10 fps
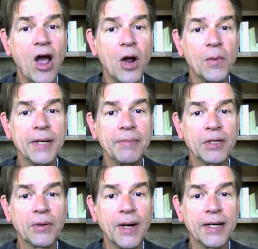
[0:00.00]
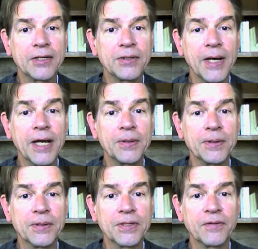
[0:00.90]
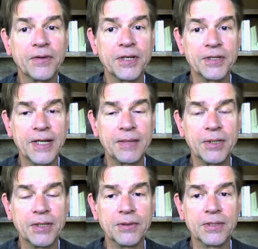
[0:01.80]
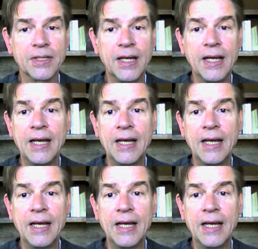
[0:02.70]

already been granted to others for the same use,